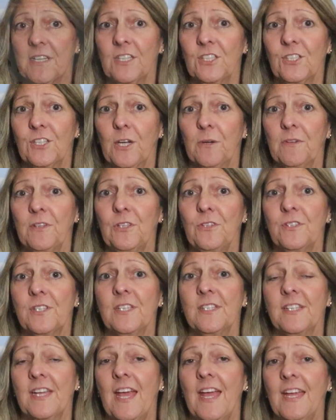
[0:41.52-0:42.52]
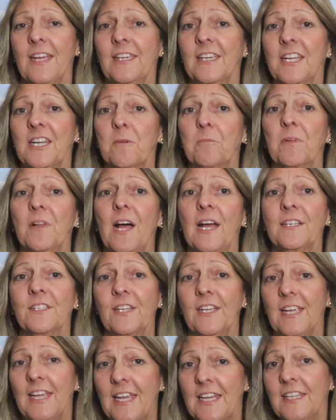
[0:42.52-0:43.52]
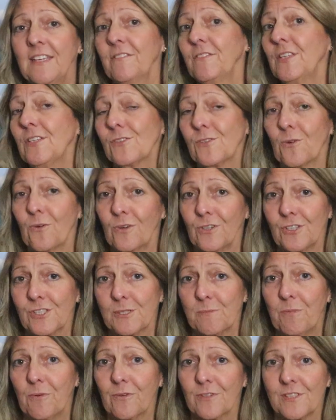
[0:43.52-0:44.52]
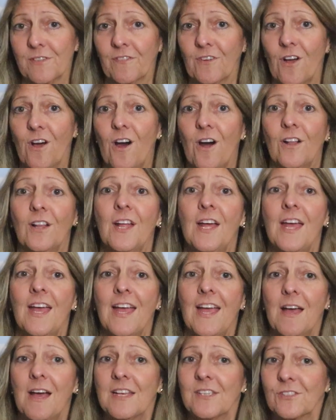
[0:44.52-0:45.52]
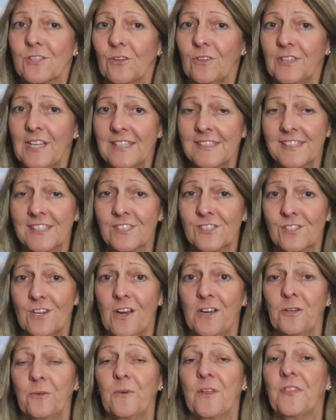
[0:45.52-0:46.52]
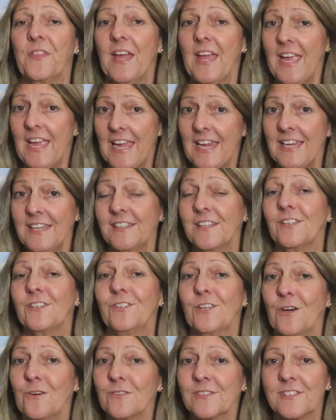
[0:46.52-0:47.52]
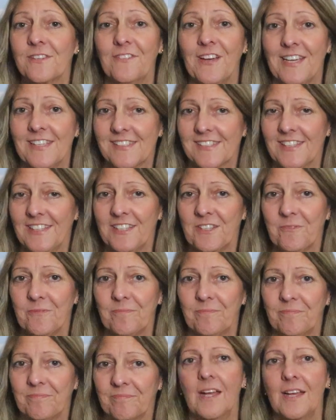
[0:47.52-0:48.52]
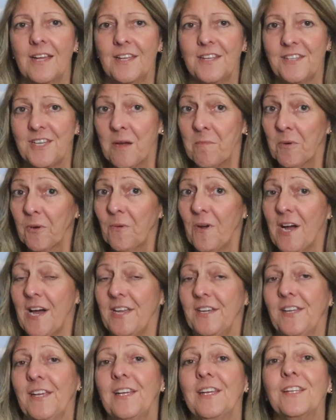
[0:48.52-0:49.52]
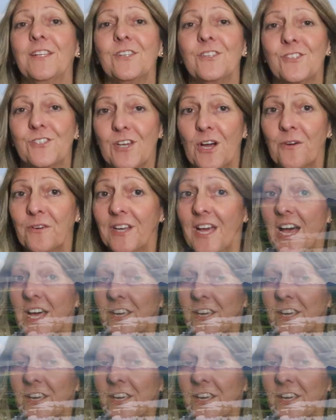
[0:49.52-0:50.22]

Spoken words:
going to share with you today can apply to any of these gorgeous ports of call. So let's get started with the 8 don'ts of Iceland. Number 1, don't